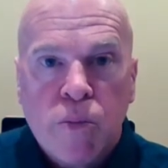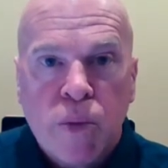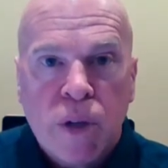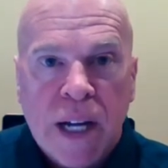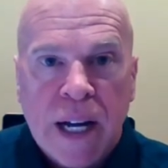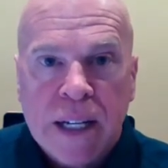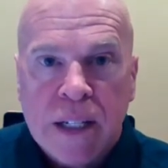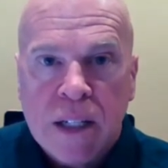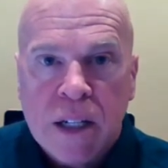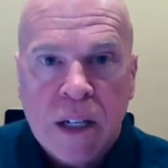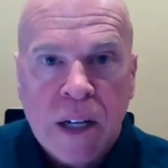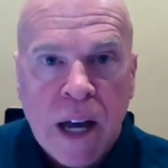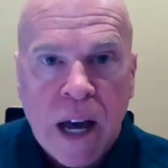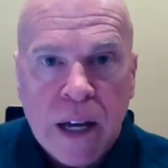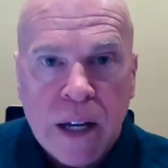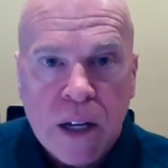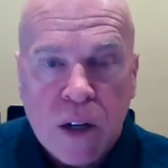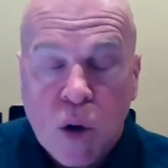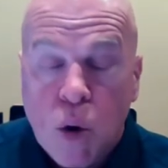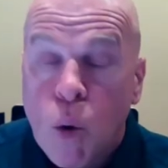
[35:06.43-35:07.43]
but I did
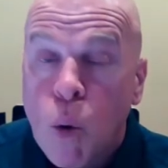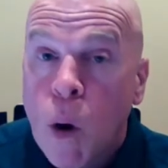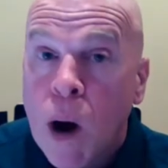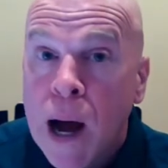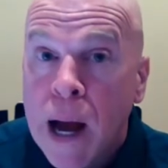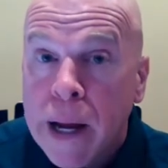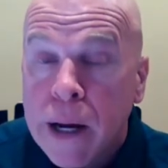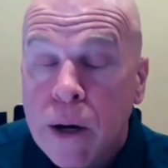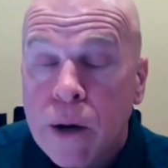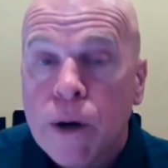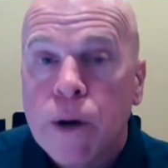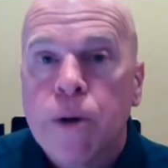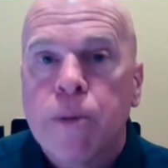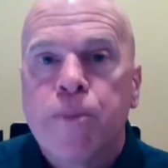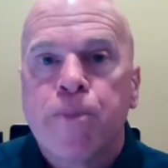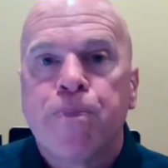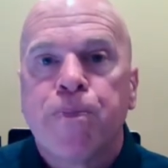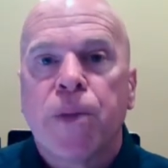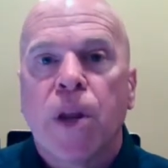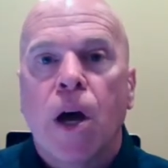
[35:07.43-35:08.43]
not inquire
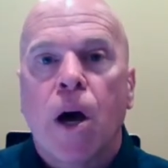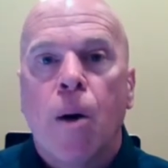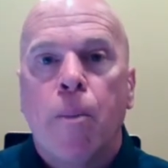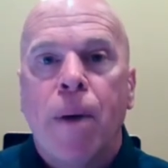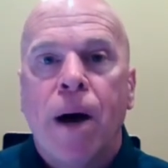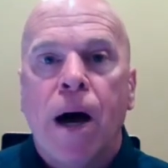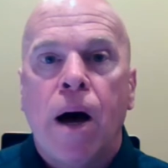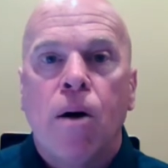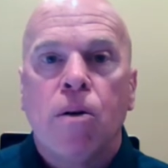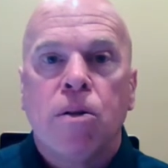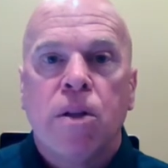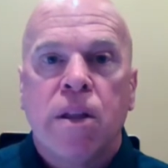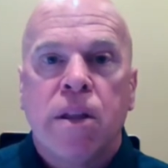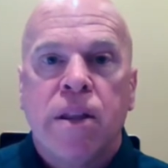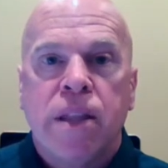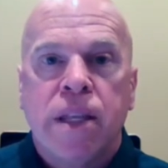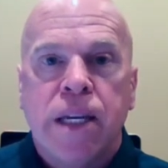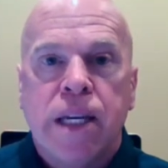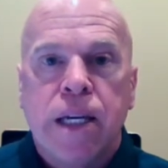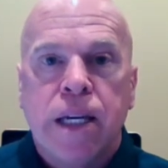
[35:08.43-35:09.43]
about
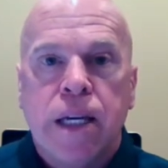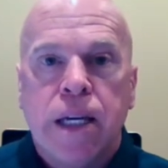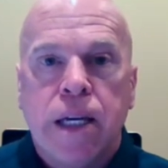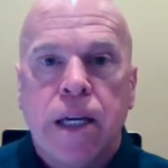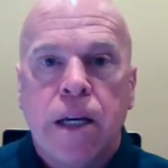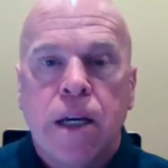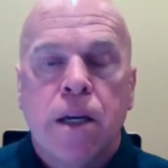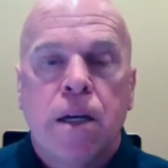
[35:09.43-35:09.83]
the